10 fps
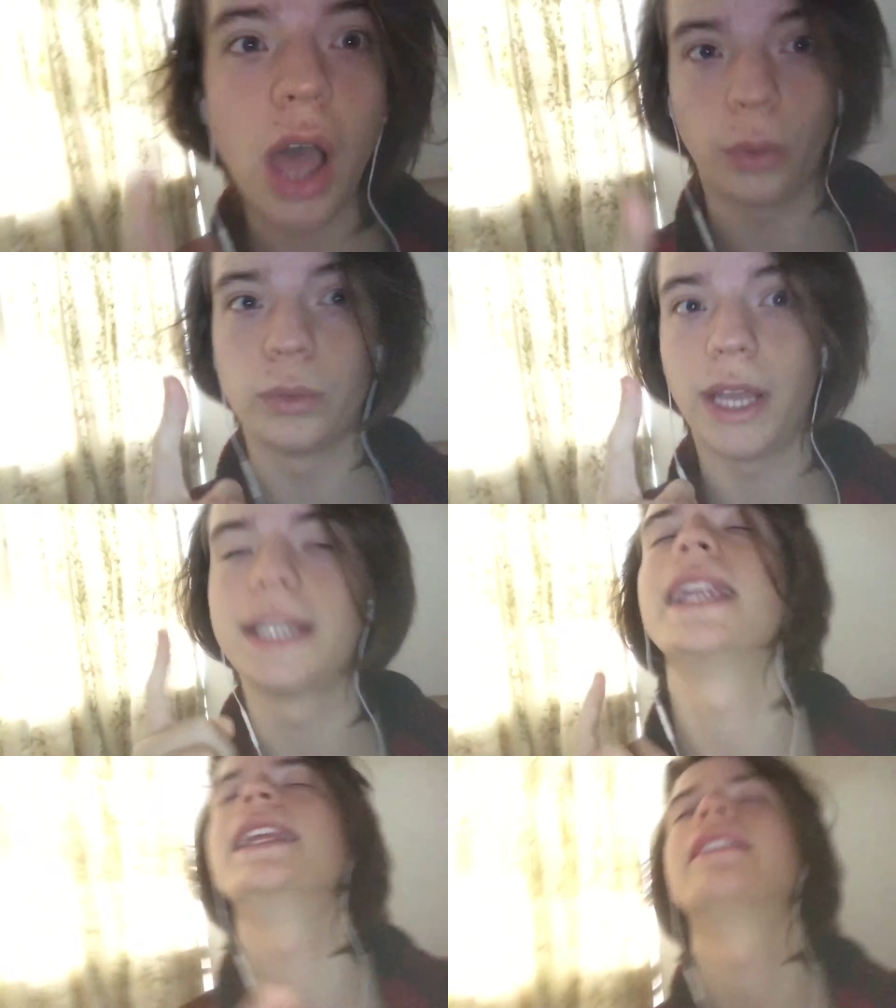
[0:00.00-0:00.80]
Oh,
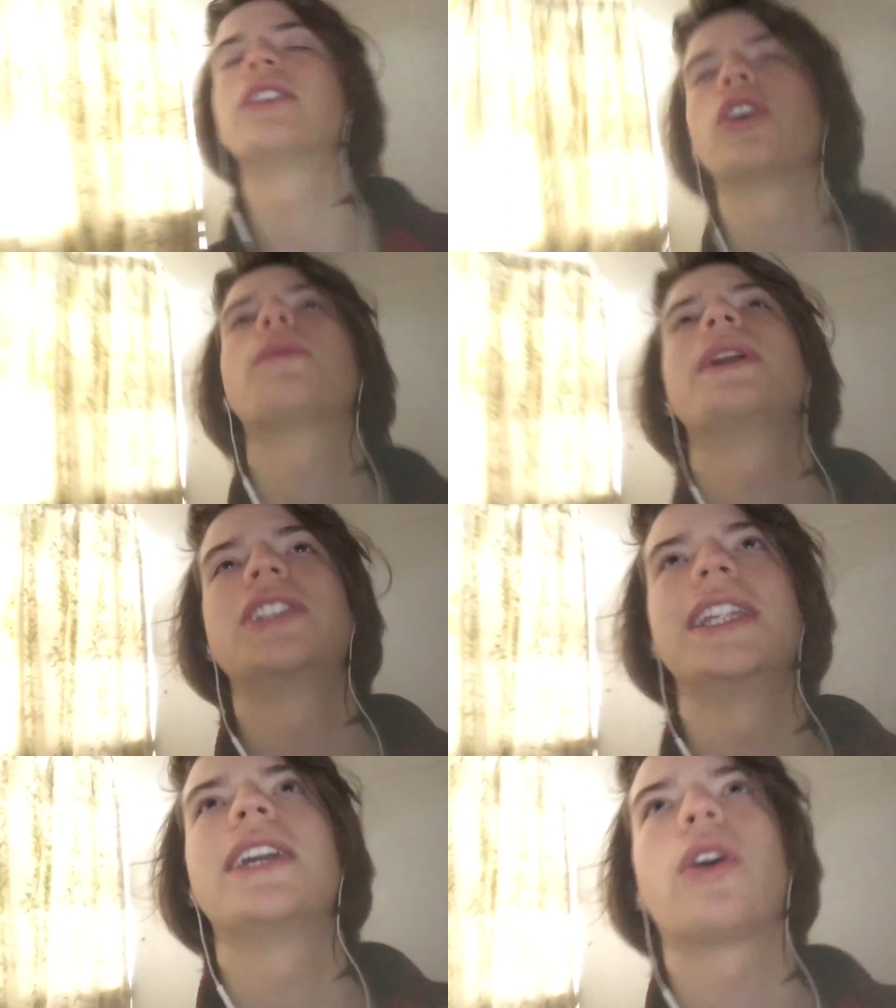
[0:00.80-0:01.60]
and I need to cook my
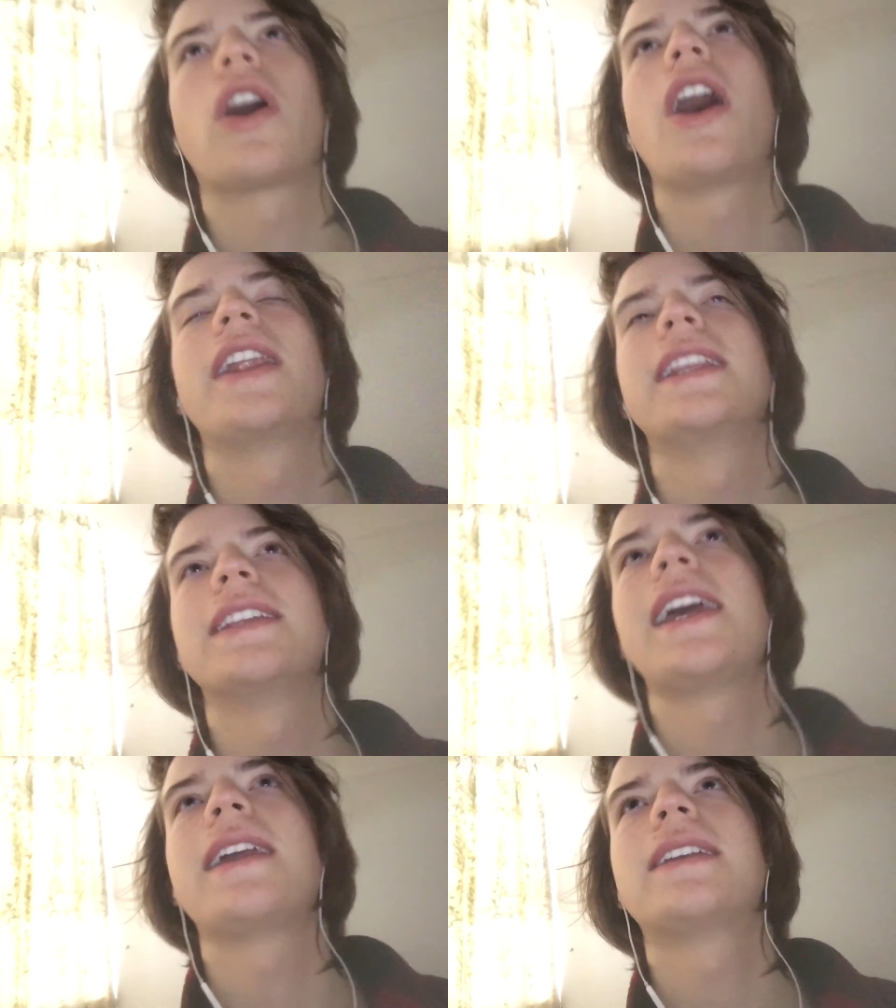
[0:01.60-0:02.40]
chili con carne
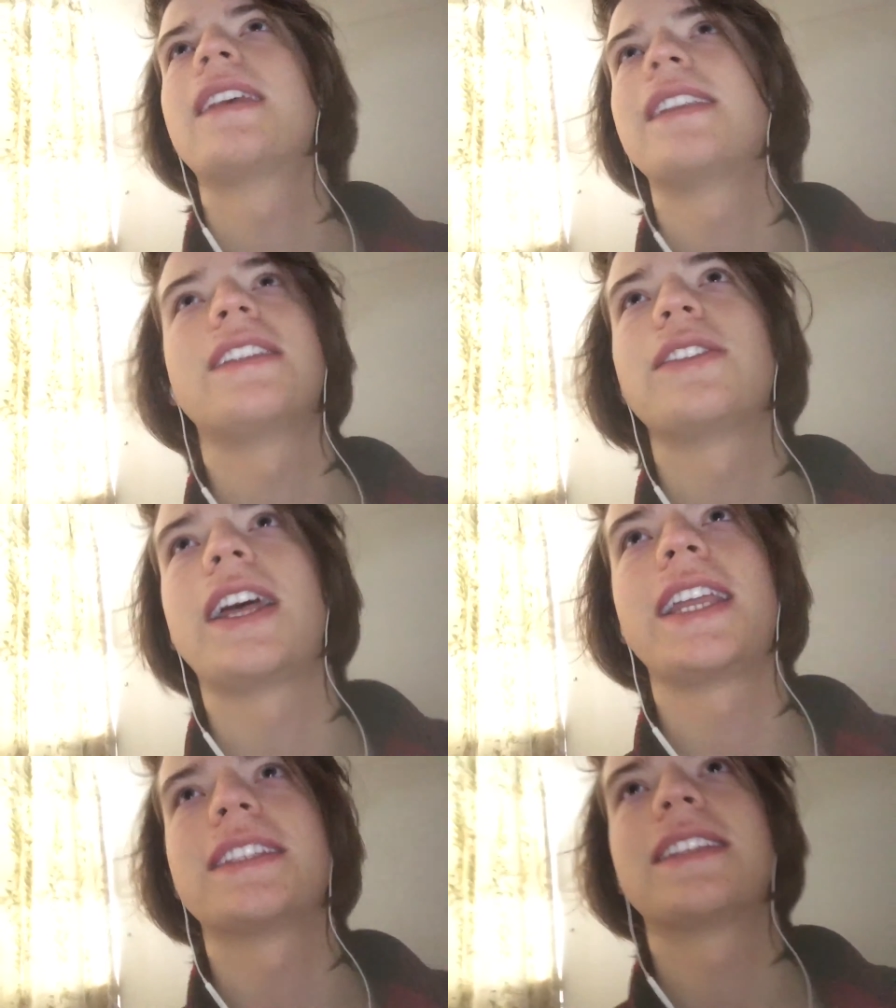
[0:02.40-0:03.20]
today because I didn't do
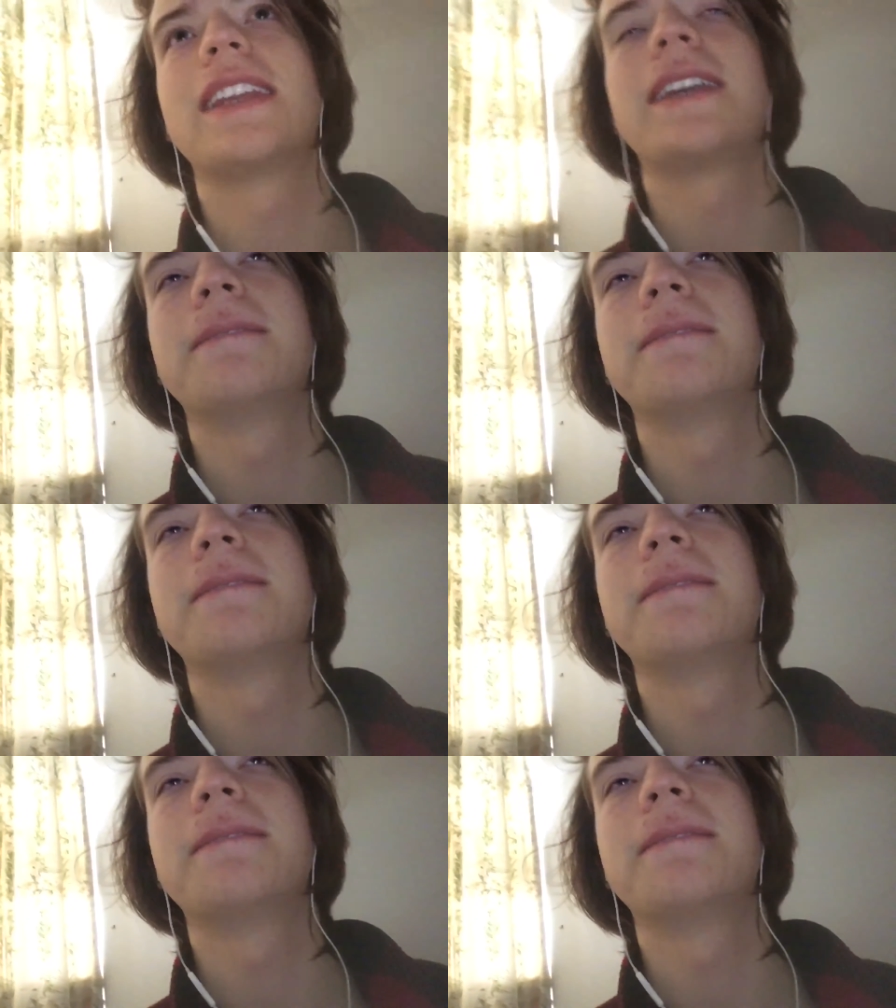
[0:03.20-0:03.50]
that yesterday.